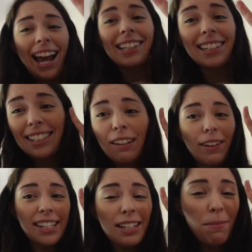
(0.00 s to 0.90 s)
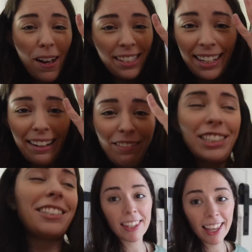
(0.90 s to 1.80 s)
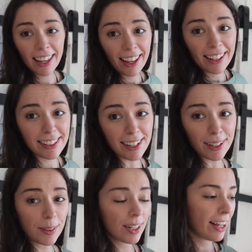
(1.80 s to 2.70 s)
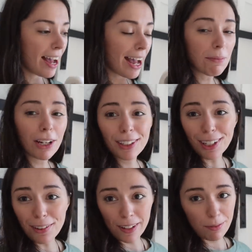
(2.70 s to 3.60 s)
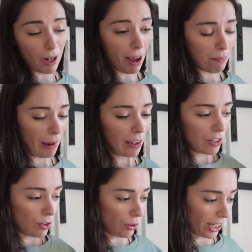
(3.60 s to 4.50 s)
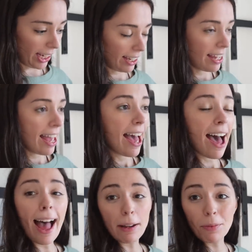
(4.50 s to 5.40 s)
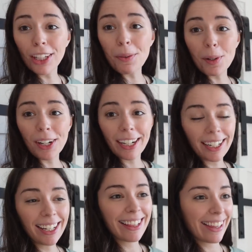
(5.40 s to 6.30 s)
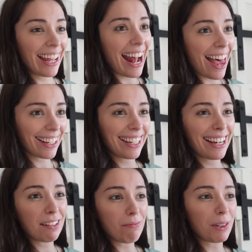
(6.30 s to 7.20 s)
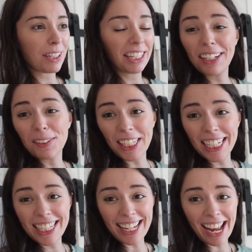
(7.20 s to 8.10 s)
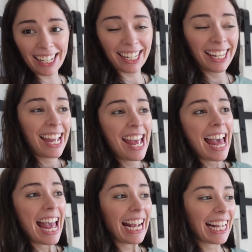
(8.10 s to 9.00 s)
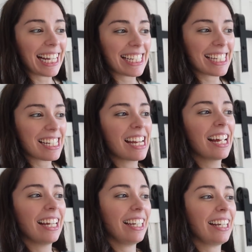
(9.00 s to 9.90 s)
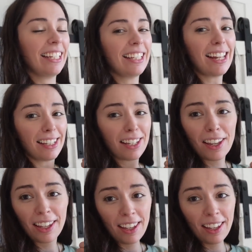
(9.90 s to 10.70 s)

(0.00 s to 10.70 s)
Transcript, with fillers: yet. Let's see if I test positive. So I'm on COVID prep duty. I'm really worried that Allie and I are both gonna get really sick and need like